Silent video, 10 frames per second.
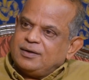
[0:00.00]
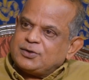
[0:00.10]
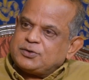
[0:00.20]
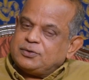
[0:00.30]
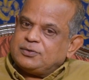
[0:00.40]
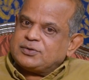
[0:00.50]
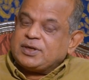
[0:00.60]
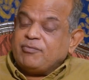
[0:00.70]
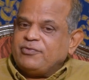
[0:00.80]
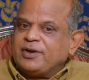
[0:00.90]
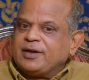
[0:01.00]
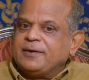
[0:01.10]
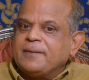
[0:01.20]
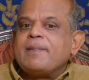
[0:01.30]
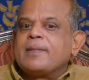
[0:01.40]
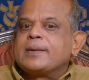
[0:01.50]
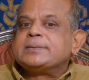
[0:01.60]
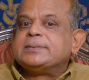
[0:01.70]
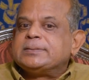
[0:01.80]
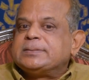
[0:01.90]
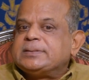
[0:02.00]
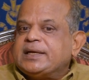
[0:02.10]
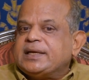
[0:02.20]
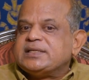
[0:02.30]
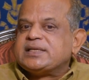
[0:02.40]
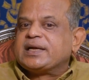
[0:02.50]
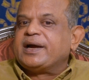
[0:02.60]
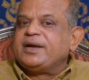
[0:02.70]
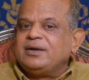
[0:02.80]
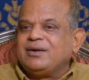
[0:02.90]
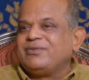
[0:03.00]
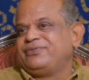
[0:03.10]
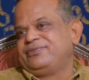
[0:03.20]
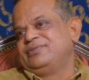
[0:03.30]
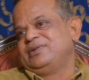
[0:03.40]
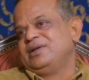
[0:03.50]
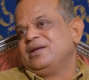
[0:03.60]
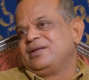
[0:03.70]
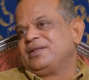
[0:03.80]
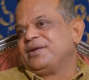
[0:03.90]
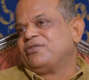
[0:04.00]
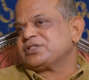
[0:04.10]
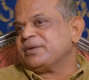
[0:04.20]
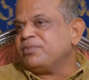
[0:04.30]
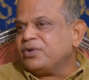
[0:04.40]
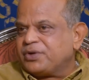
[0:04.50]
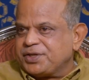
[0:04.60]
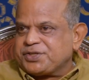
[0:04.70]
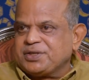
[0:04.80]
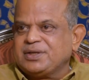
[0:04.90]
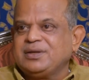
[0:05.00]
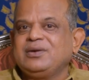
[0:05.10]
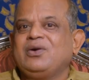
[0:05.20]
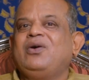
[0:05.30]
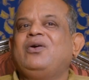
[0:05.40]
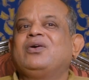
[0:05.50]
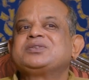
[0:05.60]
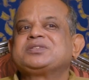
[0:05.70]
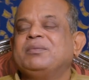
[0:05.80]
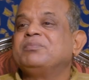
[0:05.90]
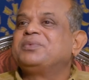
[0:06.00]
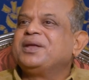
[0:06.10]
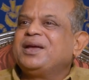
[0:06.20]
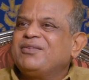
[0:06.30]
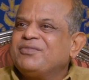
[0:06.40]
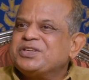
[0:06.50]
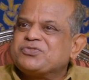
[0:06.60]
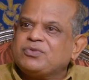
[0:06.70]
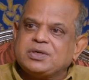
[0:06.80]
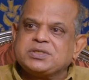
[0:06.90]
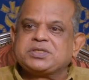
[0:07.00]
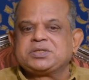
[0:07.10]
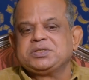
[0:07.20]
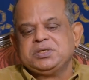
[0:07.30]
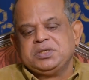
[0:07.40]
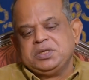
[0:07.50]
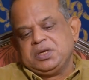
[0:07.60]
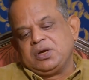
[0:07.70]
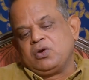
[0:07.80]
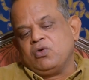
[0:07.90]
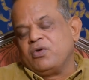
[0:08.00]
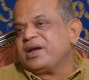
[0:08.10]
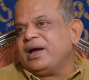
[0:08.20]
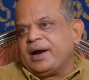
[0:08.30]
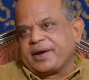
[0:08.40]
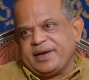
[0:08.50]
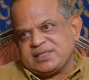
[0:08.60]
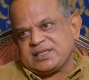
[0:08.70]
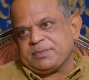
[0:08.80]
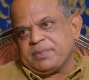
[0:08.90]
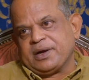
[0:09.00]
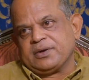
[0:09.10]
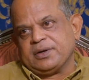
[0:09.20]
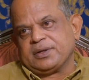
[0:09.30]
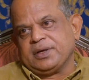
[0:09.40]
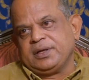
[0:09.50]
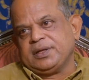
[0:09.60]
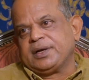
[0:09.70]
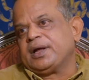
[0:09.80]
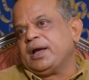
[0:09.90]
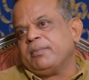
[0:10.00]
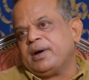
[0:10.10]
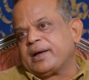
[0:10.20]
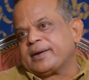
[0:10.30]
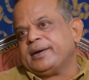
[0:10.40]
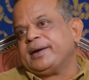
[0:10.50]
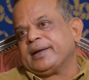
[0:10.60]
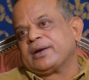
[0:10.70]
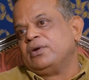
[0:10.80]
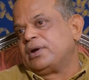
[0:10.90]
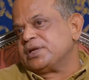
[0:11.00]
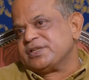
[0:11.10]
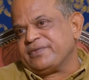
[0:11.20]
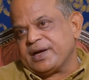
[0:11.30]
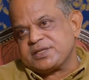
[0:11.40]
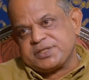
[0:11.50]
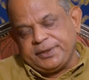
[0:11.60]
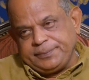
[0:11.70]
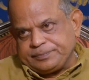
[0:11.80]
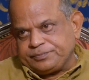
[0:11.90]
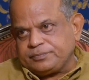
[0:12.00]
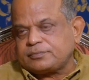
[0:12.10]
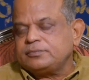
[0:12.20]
So somewhere there is a kind of there was a mutation or something which was going against that particular thing, that mRNA technology vaccine,